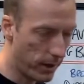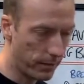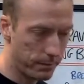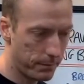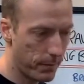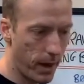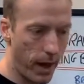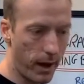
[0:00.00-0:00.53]

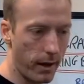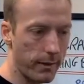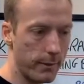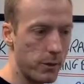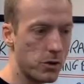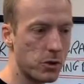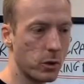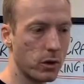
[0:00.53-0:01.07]
an
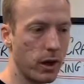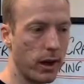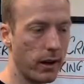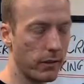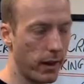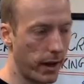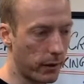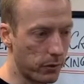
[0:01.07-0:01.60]
emotional kind of
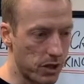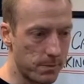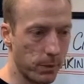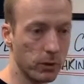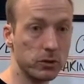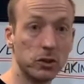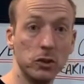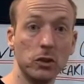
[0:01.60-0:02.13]
like
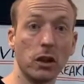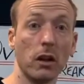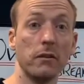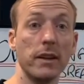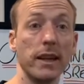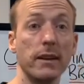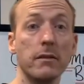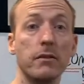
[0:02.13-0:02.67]
response, and you kind
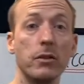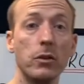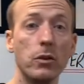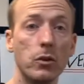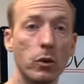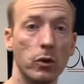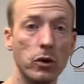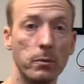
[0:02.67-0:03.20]
of eat food
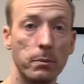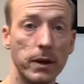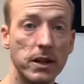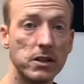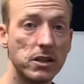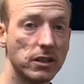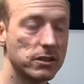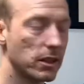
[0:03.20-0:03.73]
or you
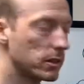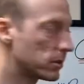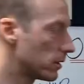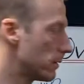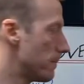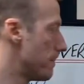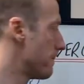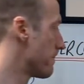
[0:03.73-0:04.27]
binge, etc.
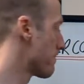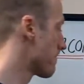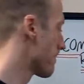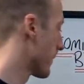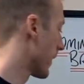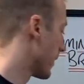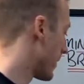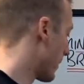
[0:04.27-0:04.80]

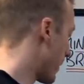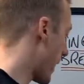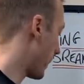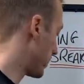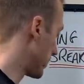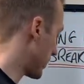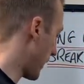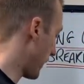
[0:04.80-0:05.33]
Then perhaps
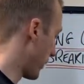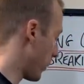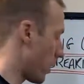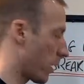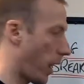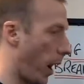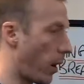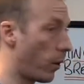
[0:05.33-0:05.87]
just having a
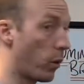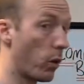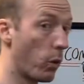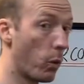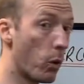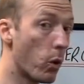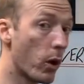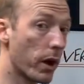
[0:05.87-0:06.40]
workout or a
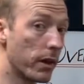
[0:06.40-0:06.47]
walk in a